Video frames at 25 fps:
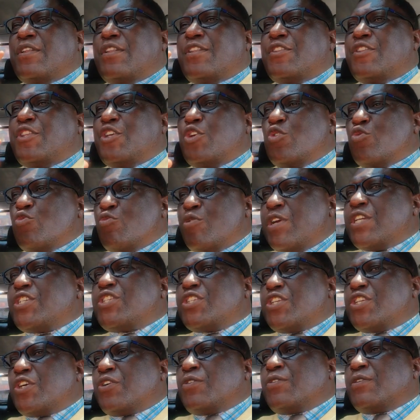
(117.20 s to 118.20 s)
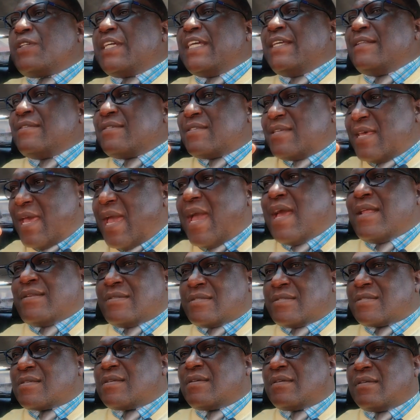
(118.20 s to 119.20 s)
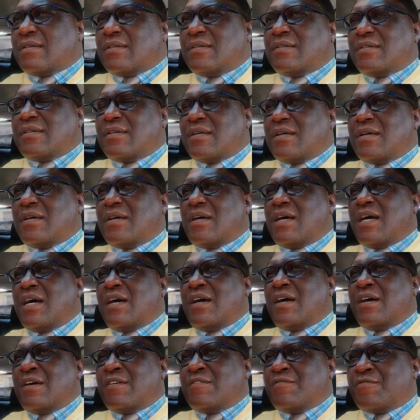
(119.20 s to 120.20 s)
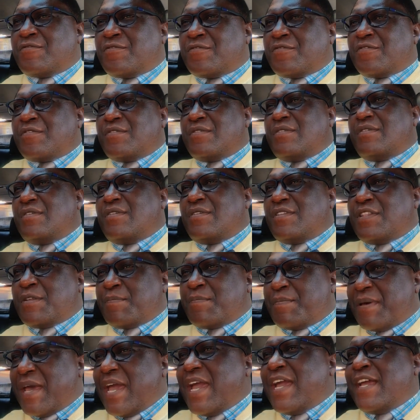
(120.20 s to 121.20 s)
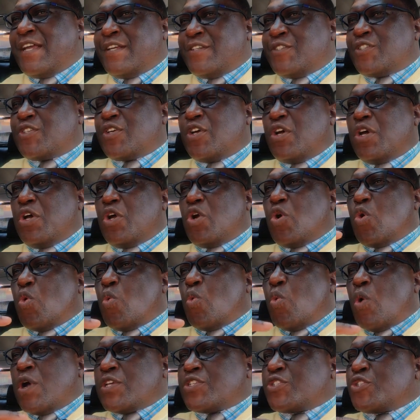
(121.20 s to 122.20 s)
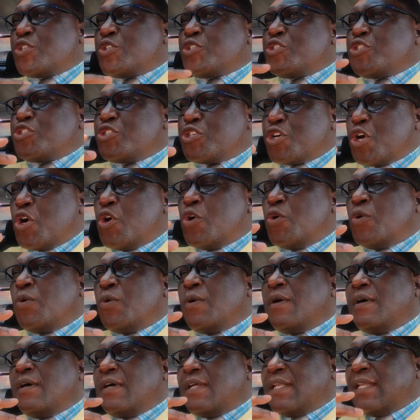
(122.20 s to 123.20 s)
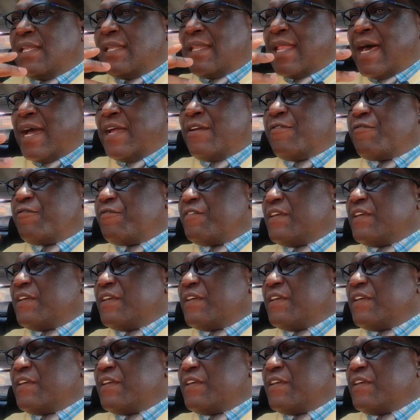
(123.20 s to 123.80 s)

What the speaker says: the original intent of the page was to show life